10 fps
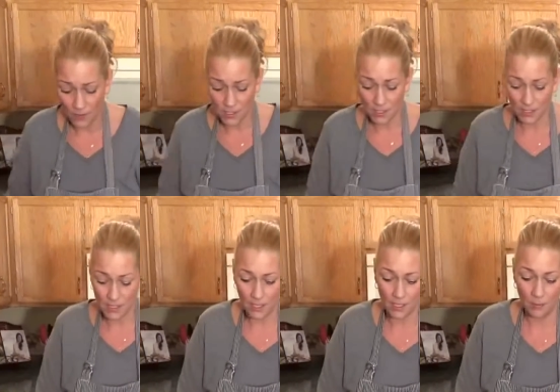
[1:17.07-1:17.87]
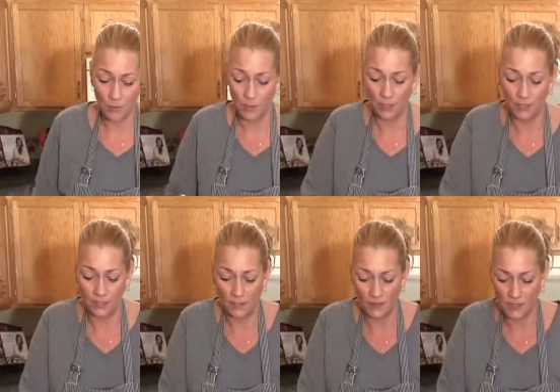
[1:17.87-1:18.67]
we're just going to take our bowl and
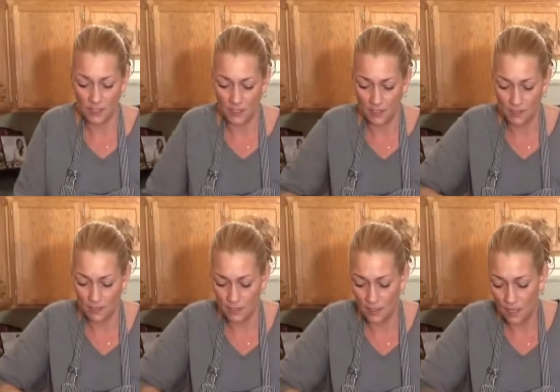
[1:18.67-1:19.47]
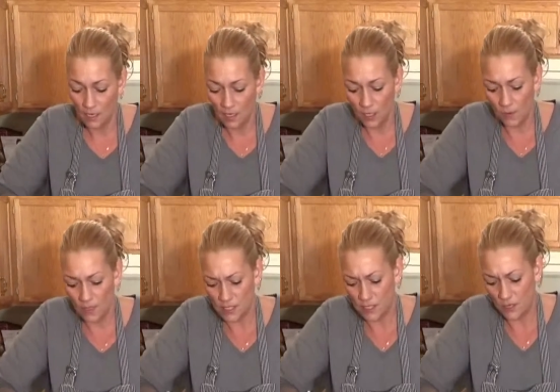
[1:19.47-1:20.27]
clean out the seeds, and you
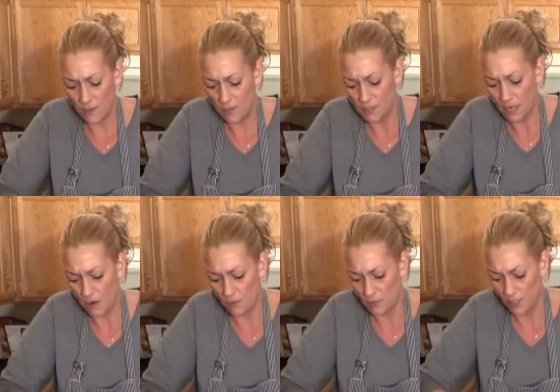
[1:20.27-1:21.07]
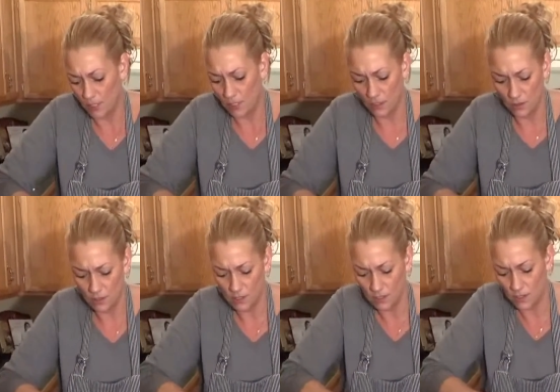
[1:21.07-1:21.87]
want to scrape it down pretty
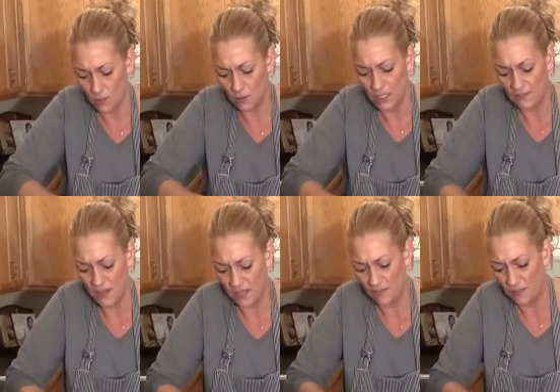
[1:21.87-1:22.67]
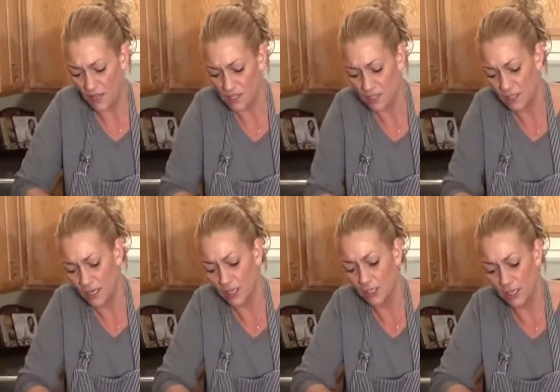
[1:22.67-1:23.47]
close. Don't leave any flesh in
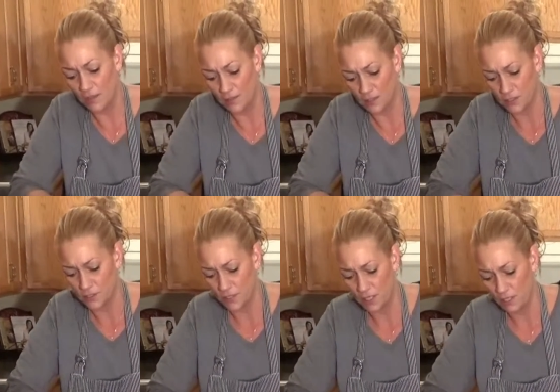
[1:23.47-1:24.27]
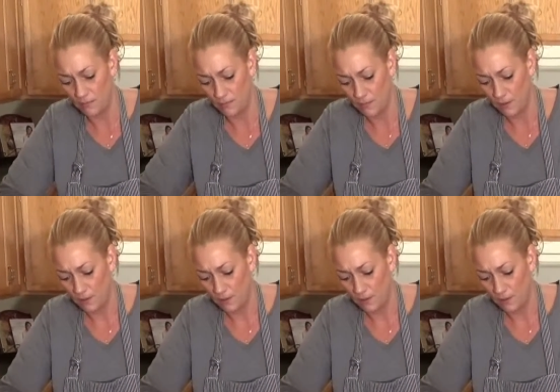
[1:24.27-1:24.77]
there or anything stringy.